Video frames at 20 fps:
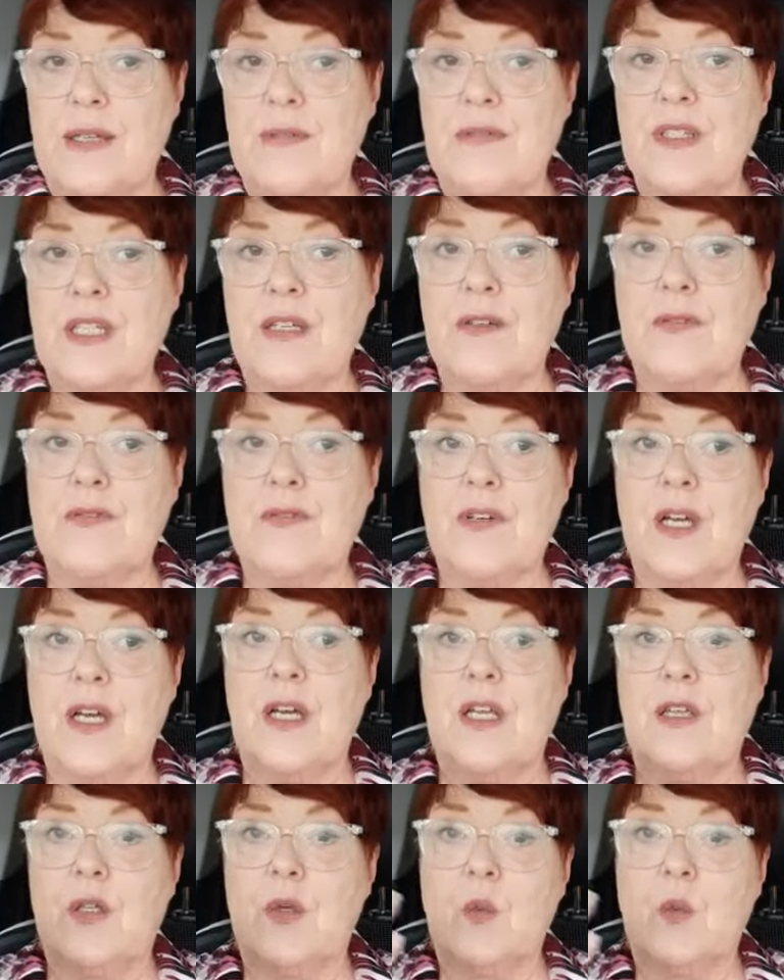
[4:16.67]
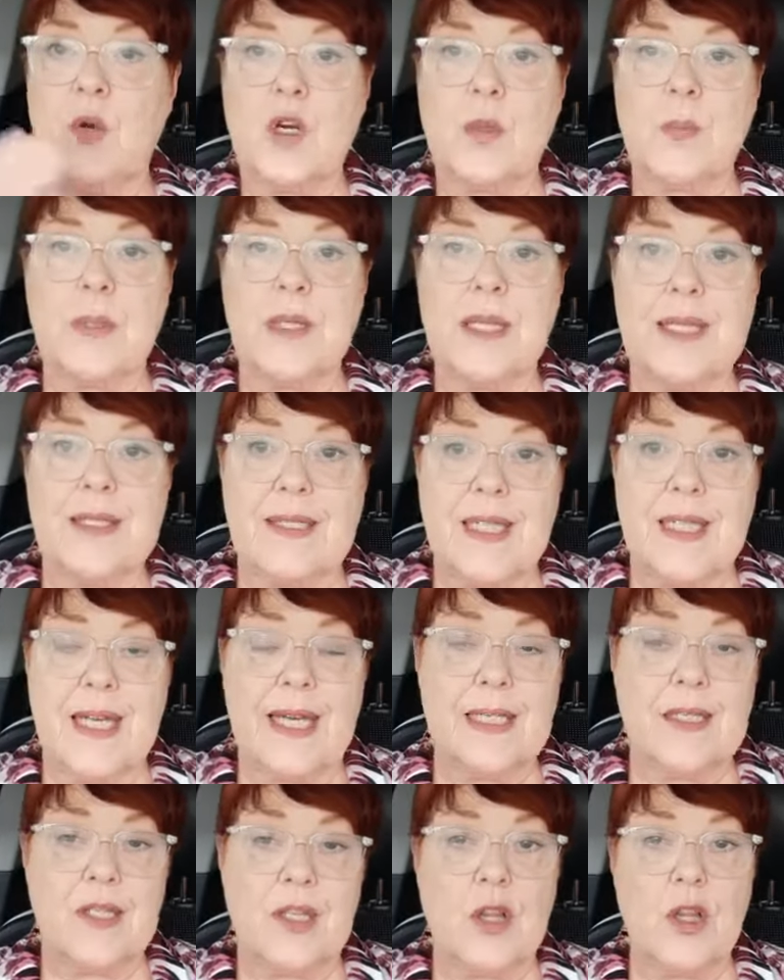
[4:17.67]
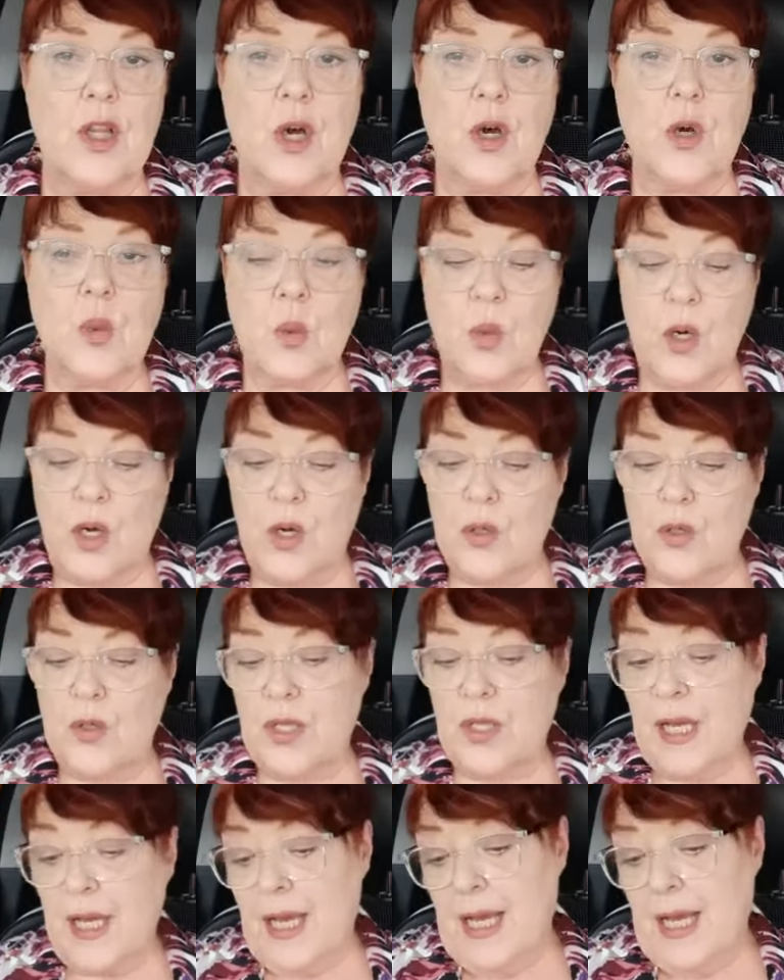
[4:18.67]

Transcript: even if the workplace takes a low road,